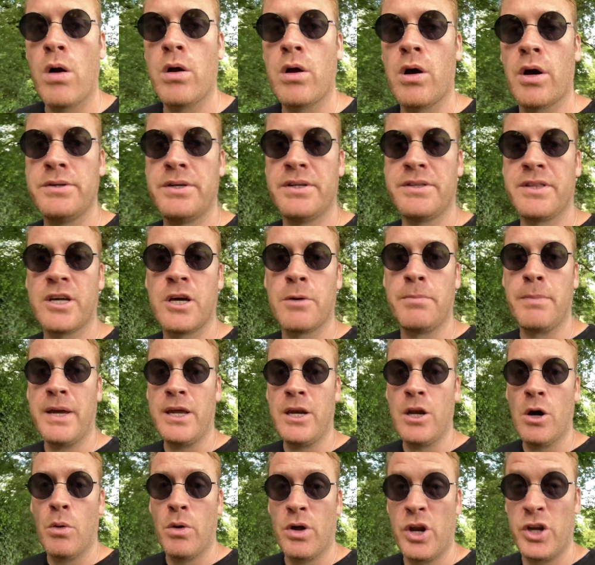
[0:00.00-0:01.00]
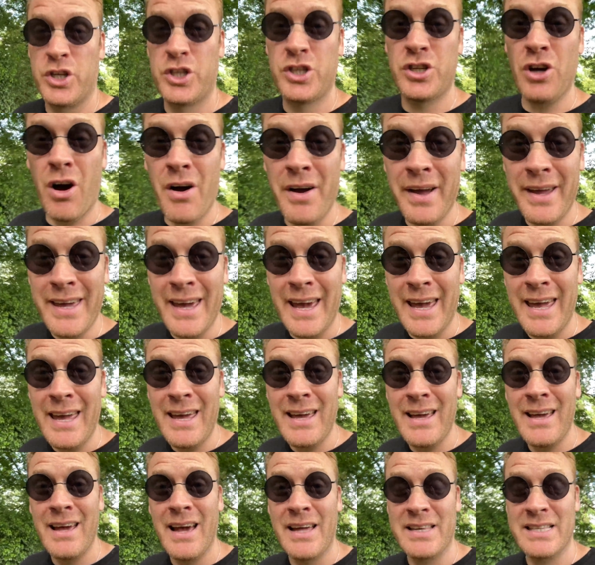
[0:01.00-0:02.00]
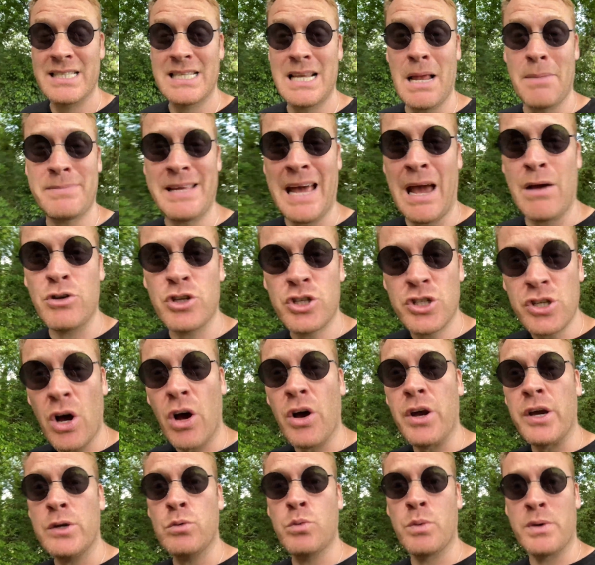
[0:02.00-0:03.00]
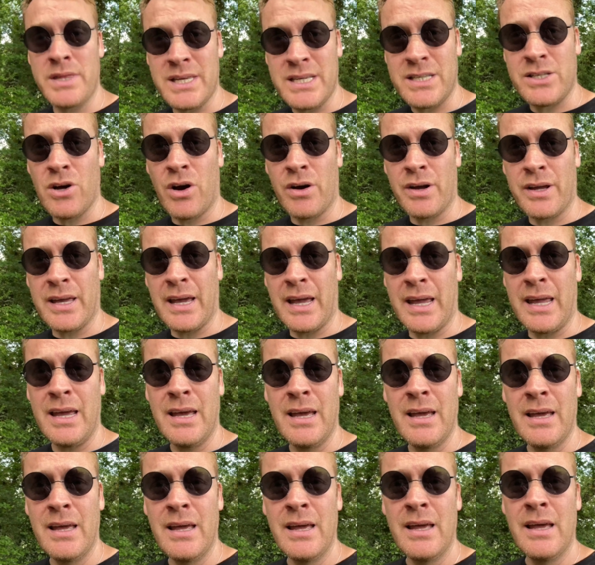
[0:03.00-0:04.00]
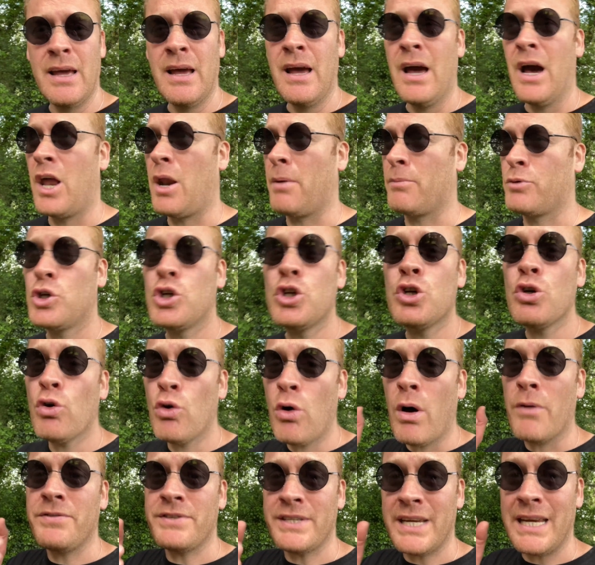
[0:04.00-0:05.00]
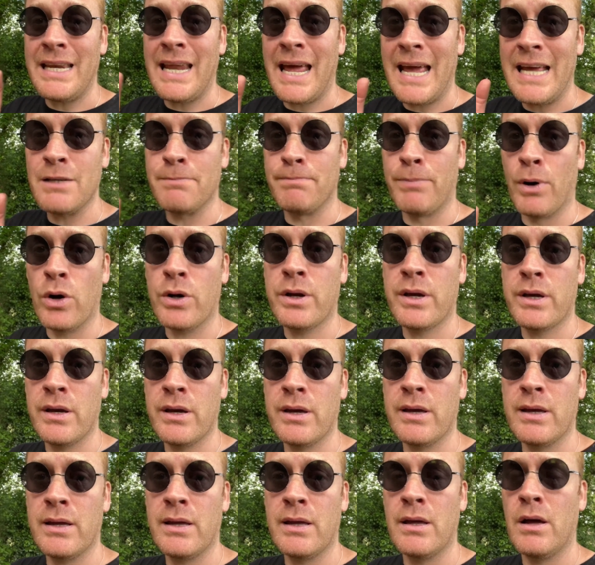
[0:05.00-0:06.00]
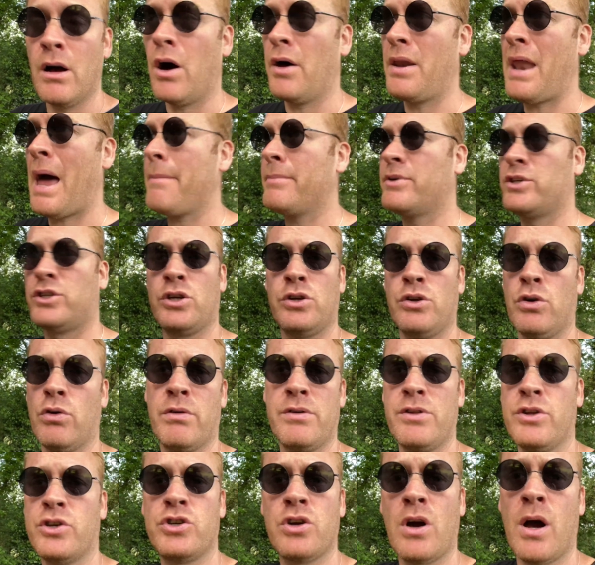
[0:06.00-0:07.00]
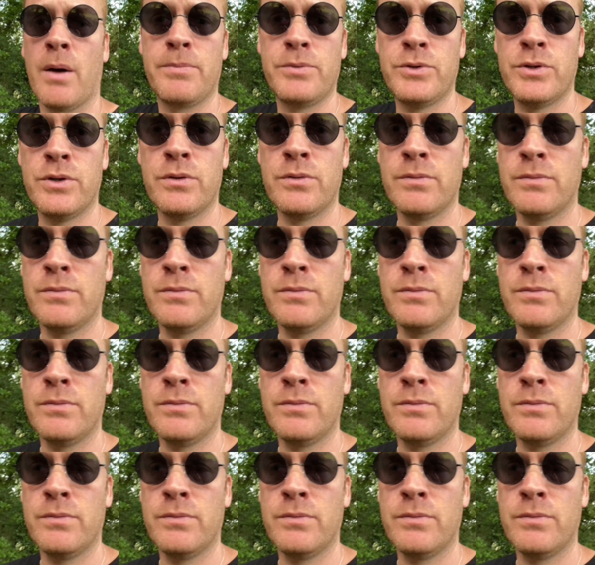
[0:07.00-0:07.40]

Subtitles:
guy did the Camino on a donkey and slept outside with his donkey. And I'm sure I've seen his book on Amazon or in the shops.